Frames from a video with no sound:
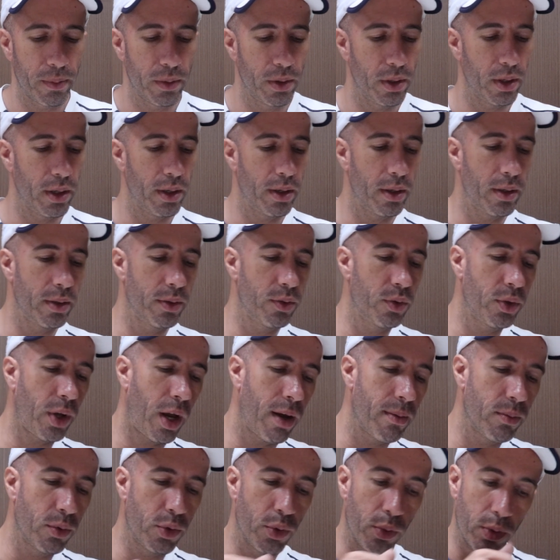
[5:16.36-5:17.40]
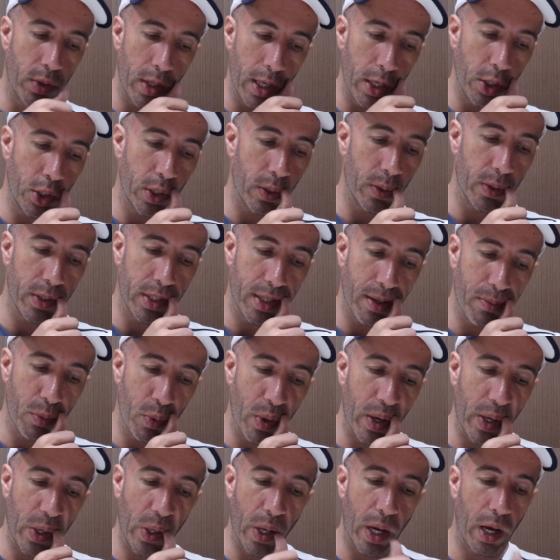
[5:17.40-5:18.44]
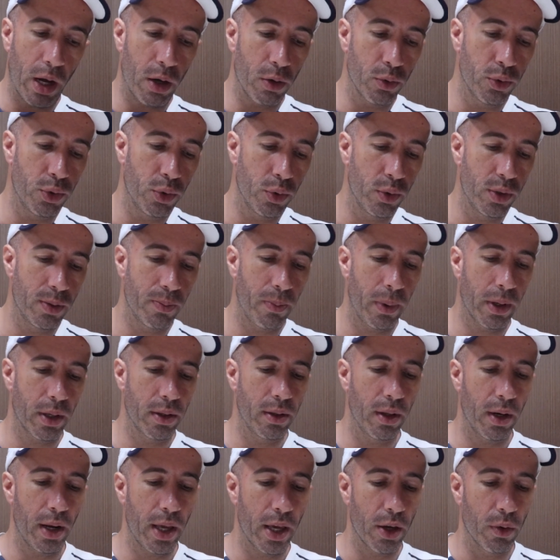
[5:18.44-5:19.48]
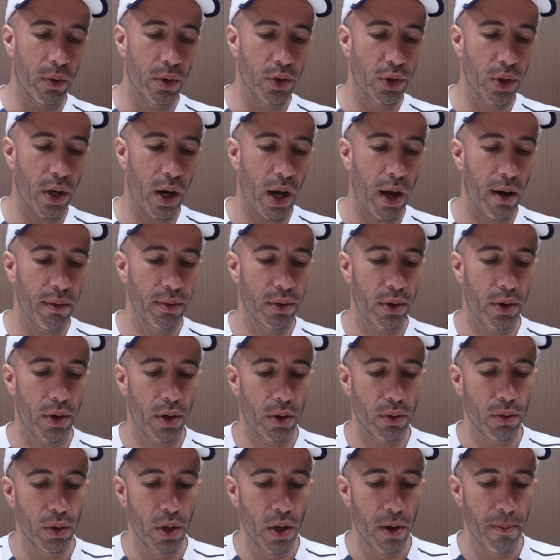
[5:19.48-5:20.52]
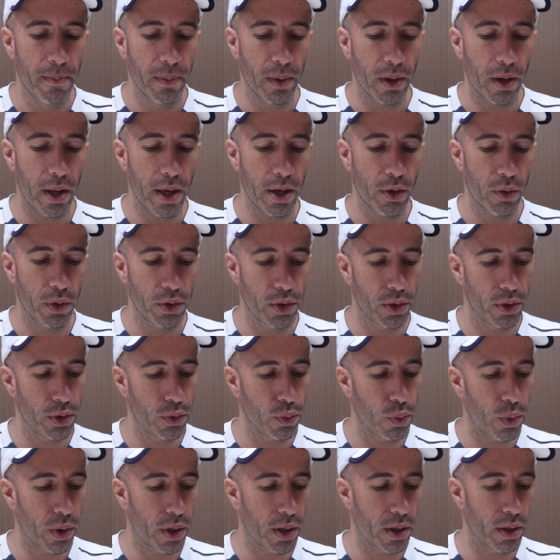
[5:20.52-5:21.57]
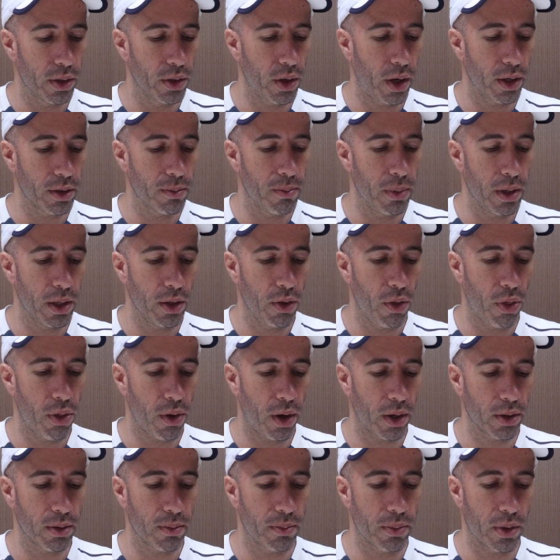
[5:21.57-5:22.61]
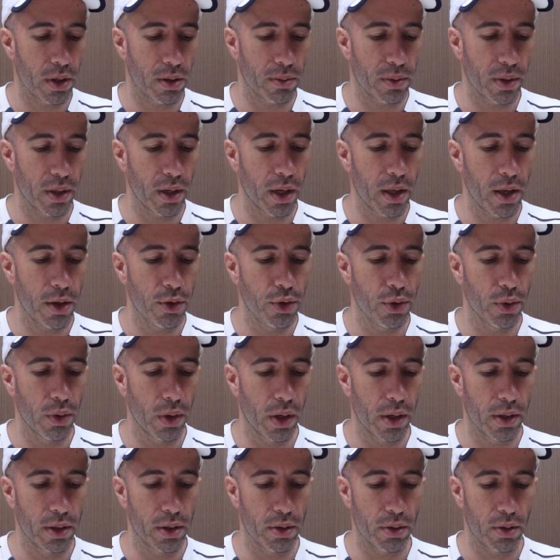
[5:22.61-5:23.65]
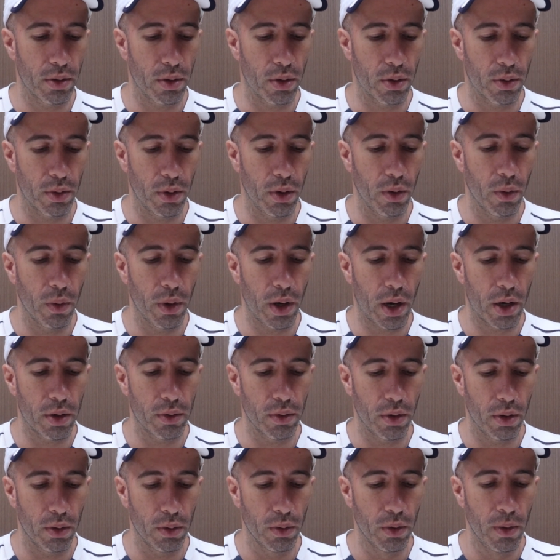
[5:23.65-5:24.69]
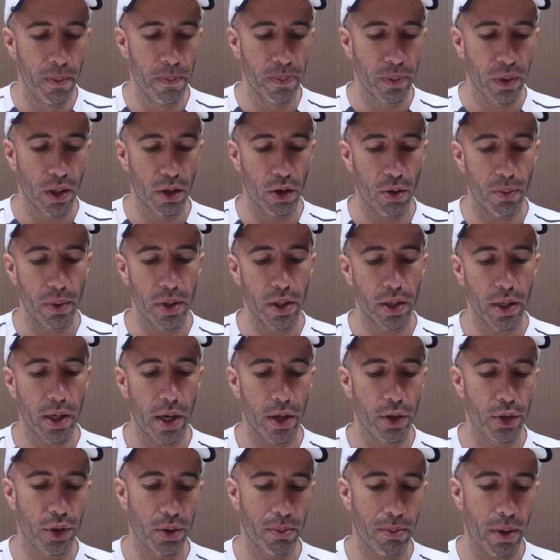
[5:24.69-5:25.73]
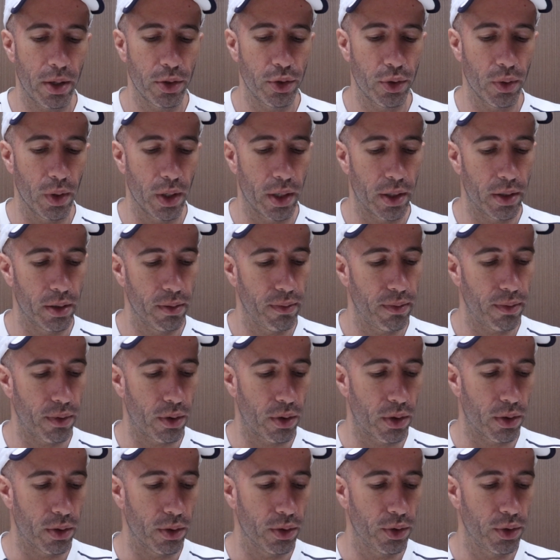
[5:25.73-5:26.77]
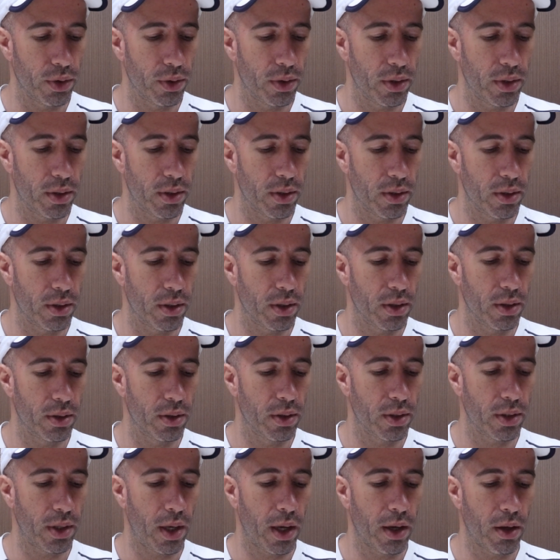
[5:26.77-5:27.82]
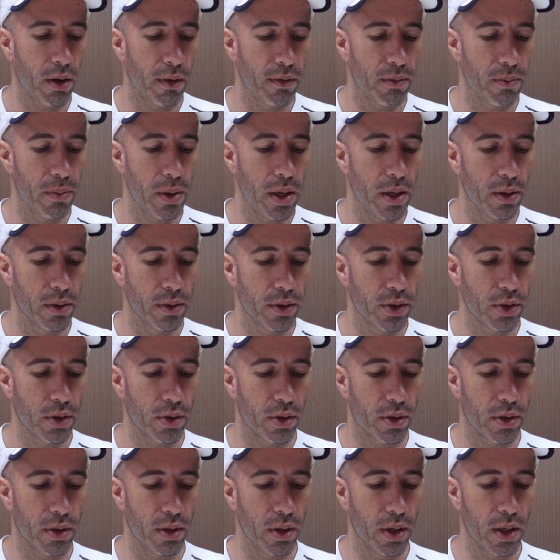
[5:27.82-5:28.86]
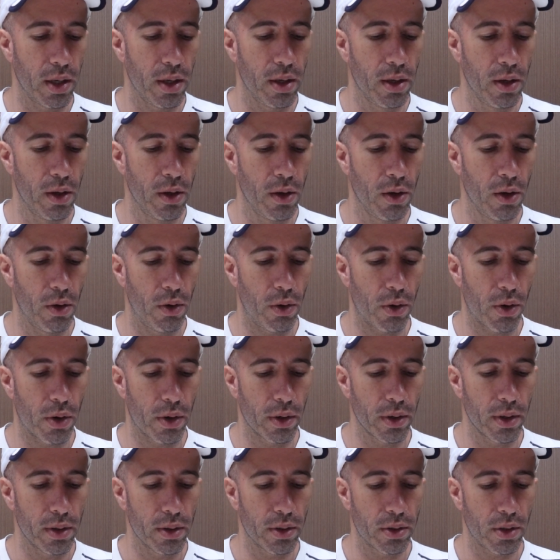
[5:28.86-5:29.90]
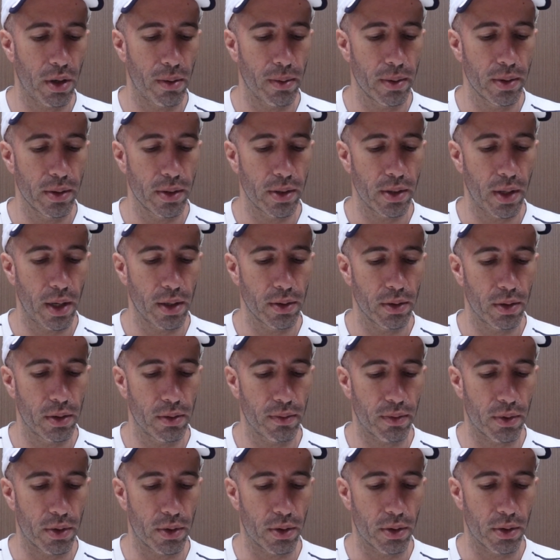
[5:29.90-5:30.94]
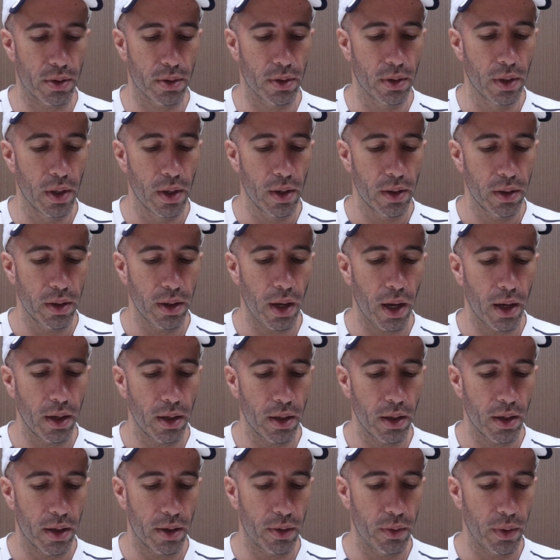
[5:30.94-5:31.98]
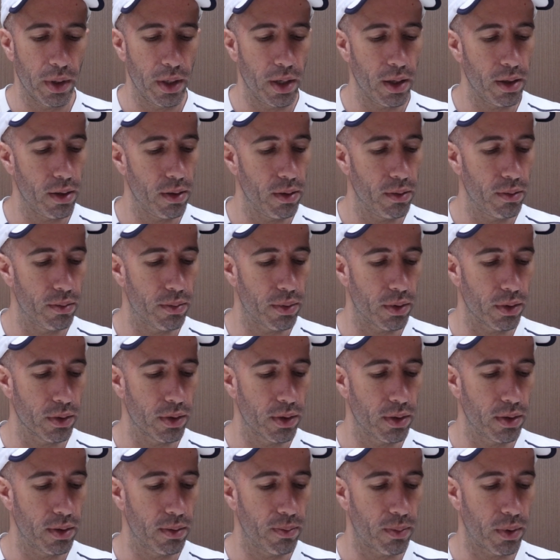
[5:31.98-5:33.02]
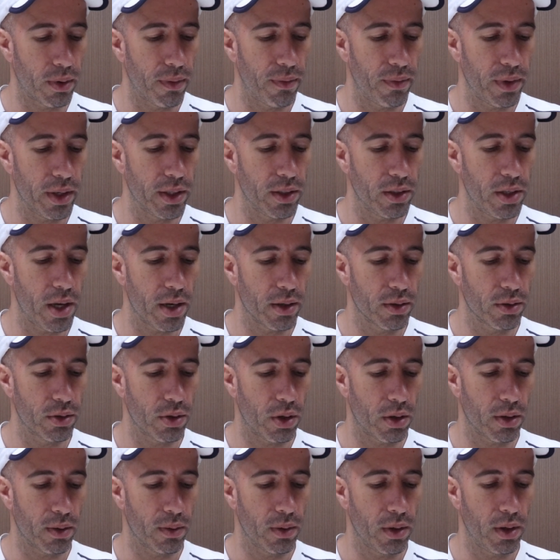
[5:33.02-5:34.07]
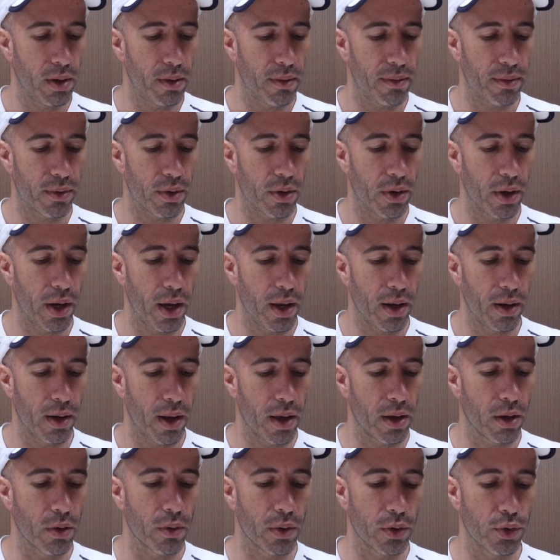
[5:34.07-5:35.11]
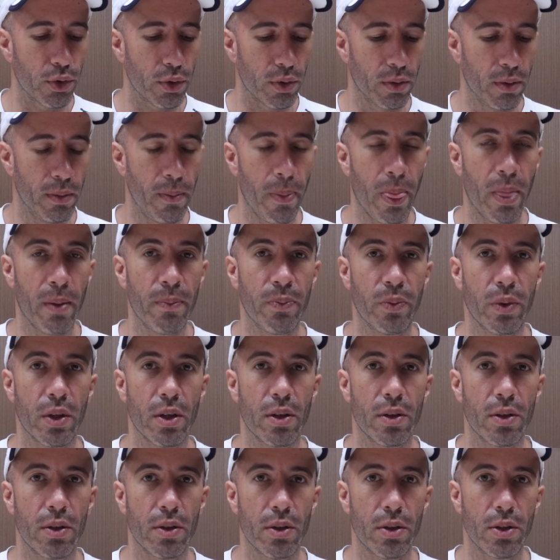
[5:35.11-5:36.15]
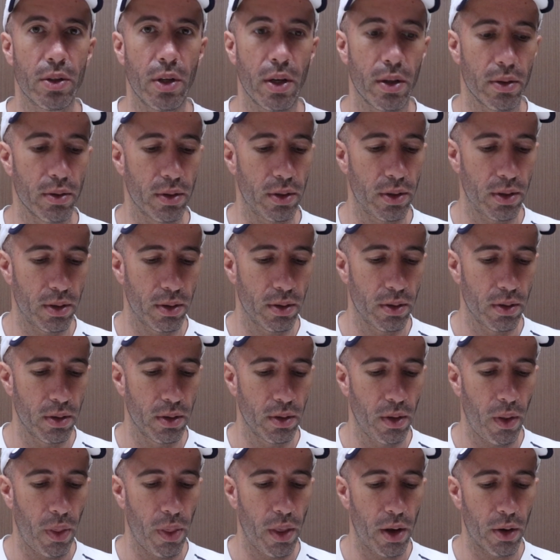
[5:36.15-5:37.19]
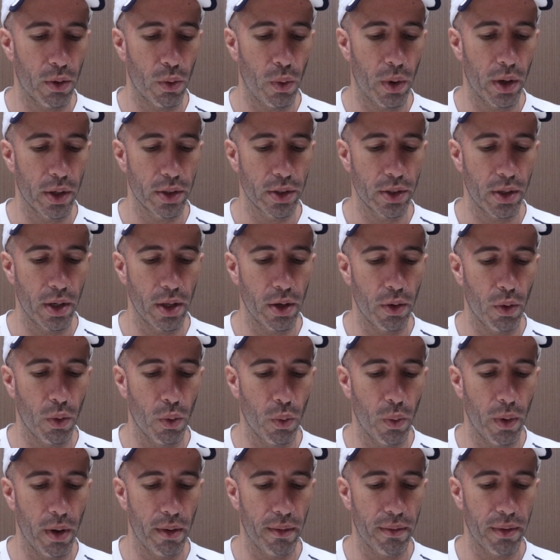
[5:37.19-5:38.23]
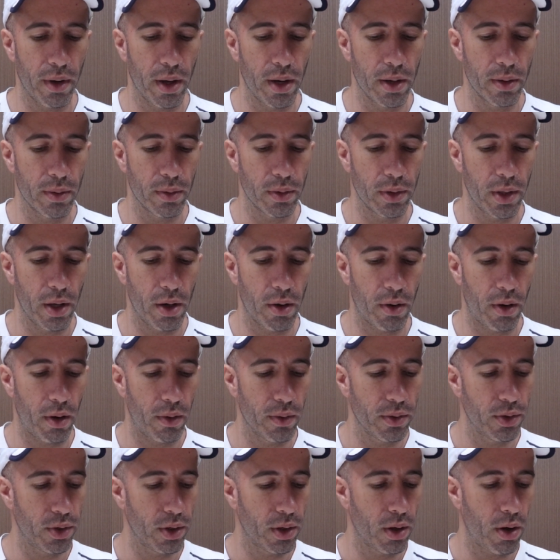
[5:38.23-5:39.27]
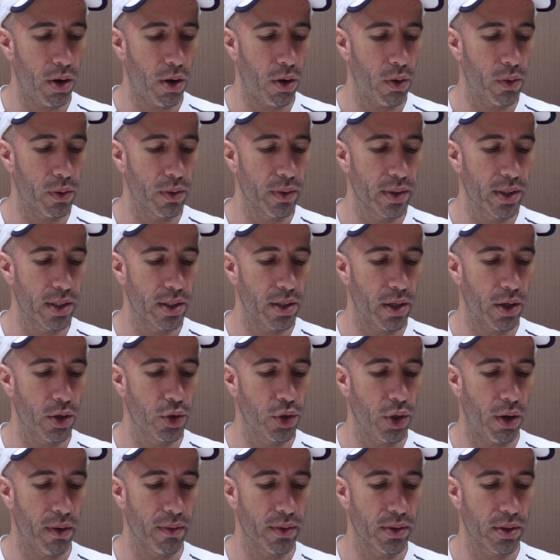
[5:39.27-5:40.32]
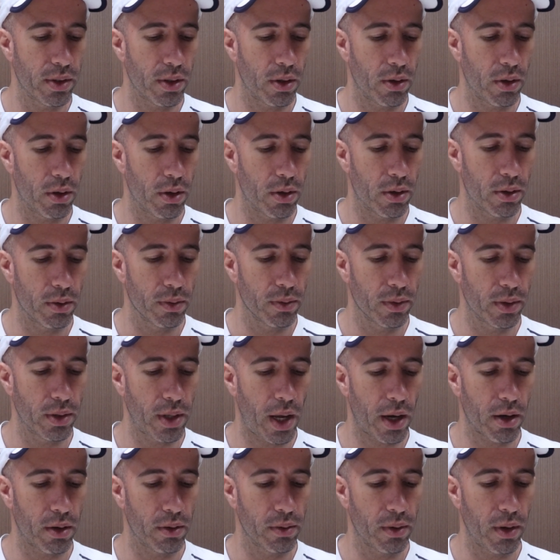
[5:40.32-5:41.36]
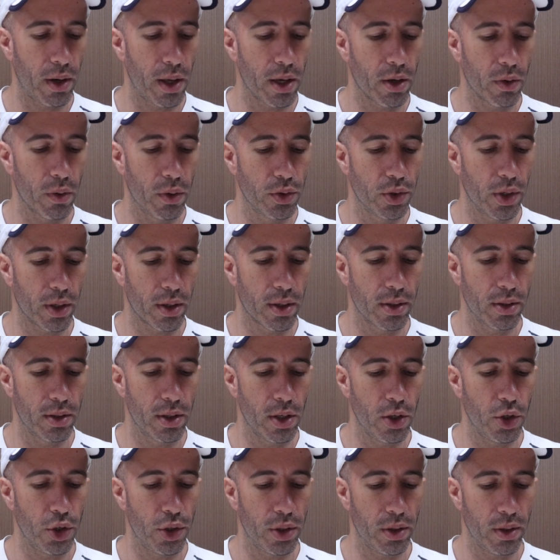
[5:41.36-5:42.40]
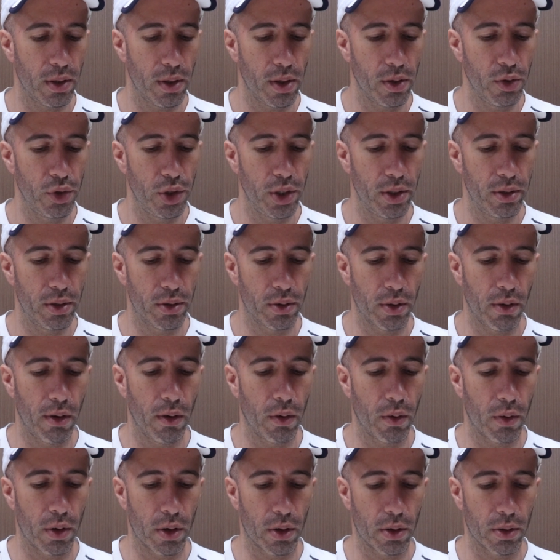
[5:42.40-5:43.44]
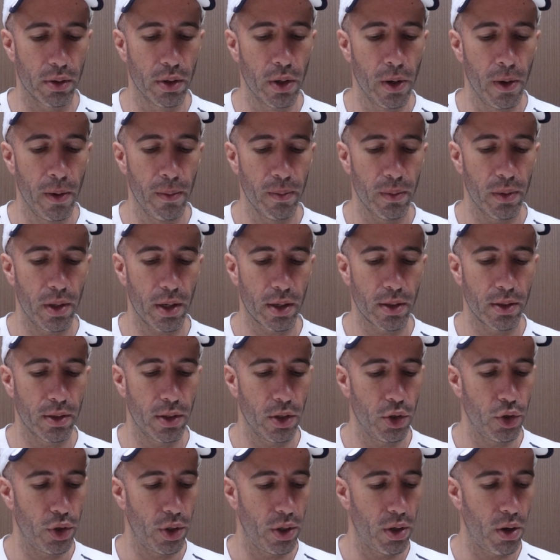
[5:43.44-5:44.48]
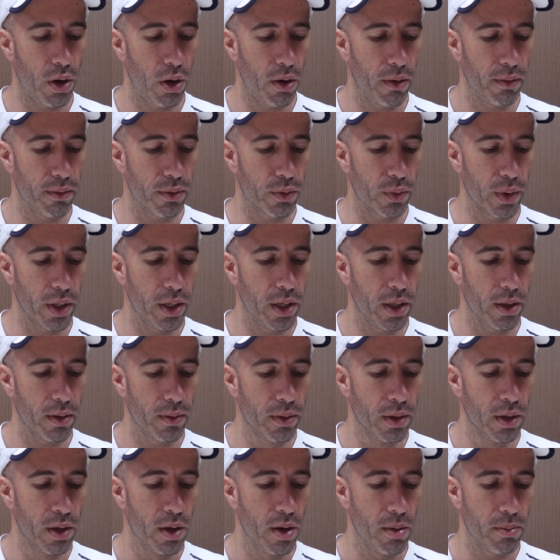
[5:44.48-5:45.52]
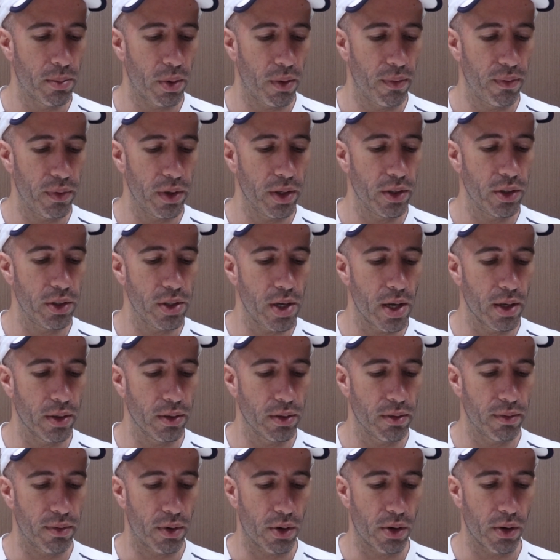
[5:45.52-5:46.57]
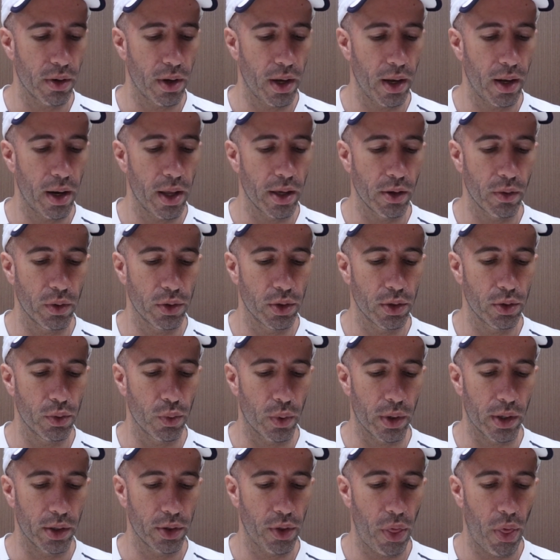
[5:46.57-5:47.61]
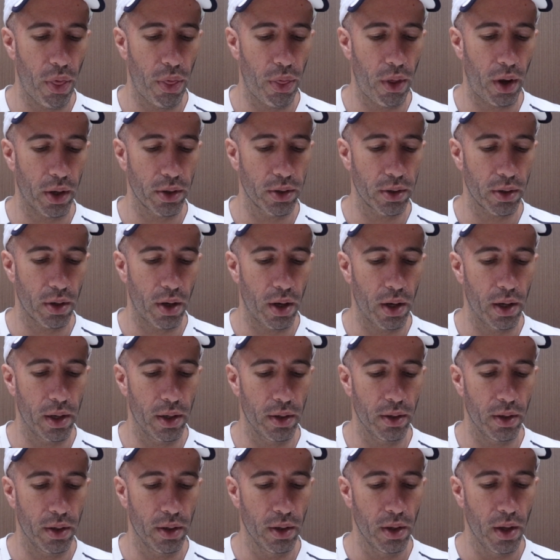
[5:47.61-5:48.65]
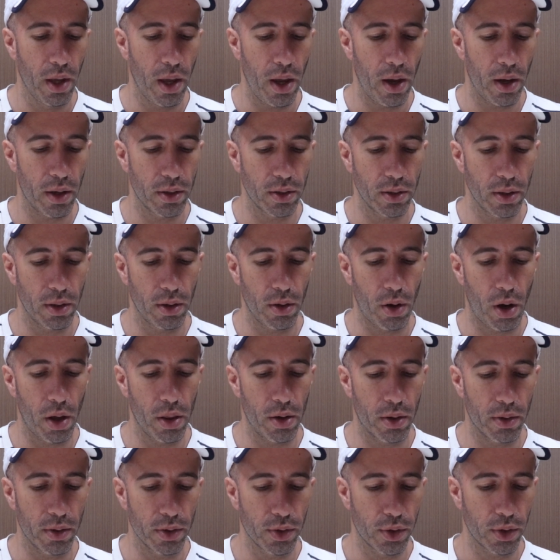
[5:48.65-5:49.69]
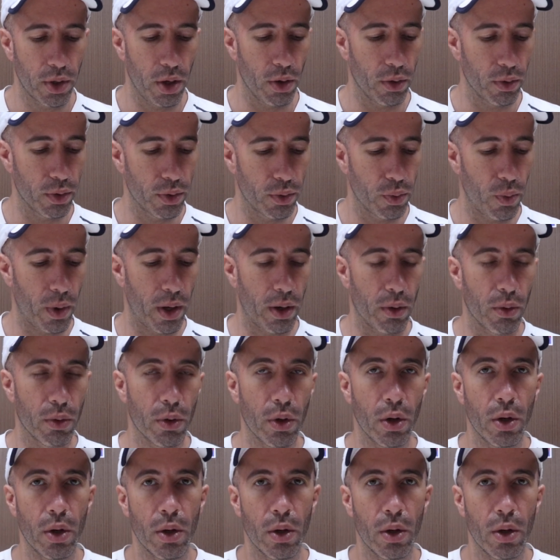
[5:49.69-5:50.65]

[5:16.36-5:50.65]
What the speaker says: the time to teaching someone how to speak the language. After all, languages were not being taught primarily to learn oral communication, but to learn for the sake of being scholarly, or in some instances for gaining a reading proficiency in a foreign language. Since there was little with any theoretical research on second language acquisition in general, or the acquisition of reading proficiency, foreign languages were thought on as any other skills was